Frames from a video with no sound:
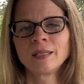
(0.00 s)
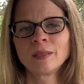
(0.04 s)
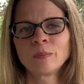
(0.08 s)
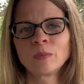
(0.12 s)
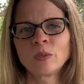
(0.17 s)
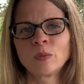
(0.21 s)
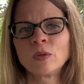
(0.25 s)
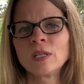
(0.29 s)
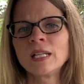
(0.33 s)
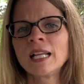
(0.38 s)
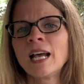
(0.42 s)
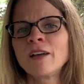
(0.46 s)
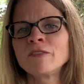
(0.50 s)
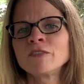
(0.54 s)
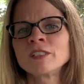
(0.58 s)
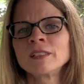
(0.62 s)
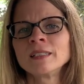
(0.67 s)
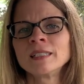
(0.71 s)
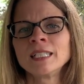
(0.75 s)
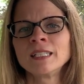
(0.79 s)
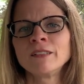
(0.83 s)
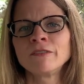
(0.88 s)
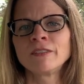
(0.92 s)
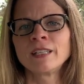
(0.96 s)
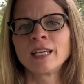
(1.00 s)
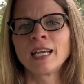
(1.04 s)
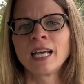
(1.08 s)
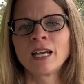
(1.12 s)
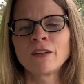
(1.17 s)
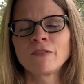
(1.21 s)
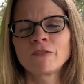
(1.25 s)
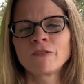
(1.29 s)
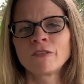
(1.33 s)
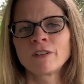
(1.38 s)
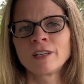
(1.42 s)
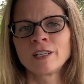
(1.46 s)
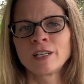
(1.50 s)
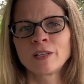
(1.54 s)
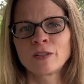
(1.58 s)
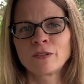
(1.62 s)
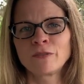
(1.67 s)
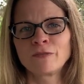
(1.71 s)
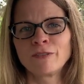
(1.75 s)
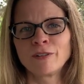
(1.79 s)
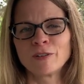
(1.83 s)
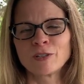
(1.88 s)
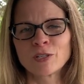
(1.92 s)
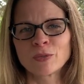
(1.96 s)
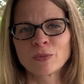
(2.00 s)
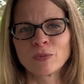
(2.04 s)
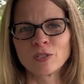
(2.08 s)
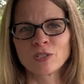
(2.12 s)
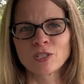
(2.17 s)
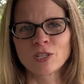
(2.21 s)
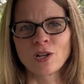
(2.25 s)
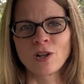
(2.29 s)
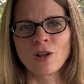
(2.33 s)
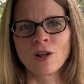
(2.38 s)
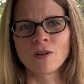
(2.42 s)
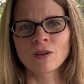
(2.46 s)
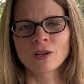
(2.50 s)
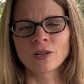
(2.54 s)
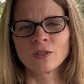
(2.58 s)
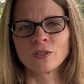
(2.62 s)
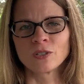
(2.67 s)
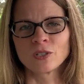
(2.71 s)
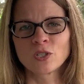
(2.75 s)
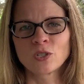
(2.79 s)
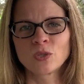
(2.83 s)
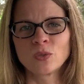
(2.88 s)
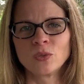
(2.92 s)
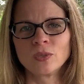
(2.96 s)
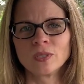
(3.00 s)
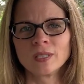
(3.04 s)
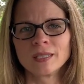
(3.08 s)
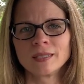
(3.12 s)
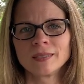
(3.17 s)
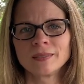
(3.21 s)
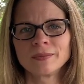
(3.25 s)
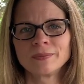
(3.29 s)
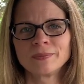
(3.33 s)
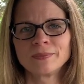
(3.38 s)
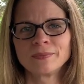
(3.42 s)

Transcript: but we'll have to leave that for another virtual talk or tour.